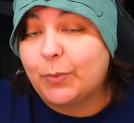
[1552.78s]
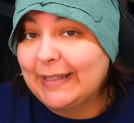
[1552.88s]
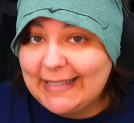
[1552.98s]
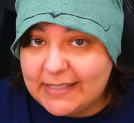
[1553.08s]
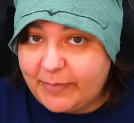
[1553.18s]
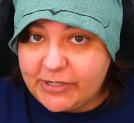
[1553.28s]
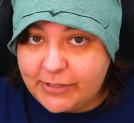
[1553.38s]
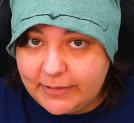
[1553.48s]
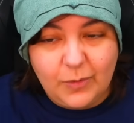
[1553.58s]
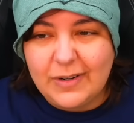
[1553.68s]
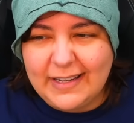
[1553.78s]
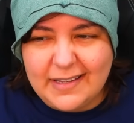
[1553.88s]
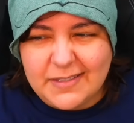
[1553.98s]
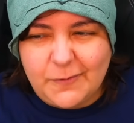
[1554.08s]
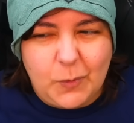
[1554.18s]
really special. Or I
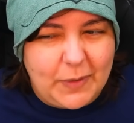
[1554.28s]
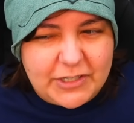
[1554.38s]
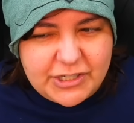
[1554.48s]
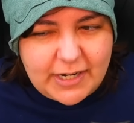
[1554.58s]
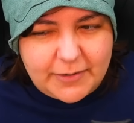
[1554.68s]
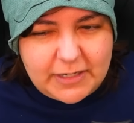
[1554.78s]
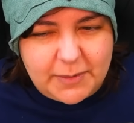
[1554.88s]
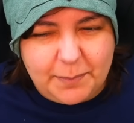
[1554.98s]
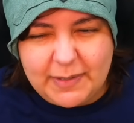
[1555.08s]
guess if you want to share it,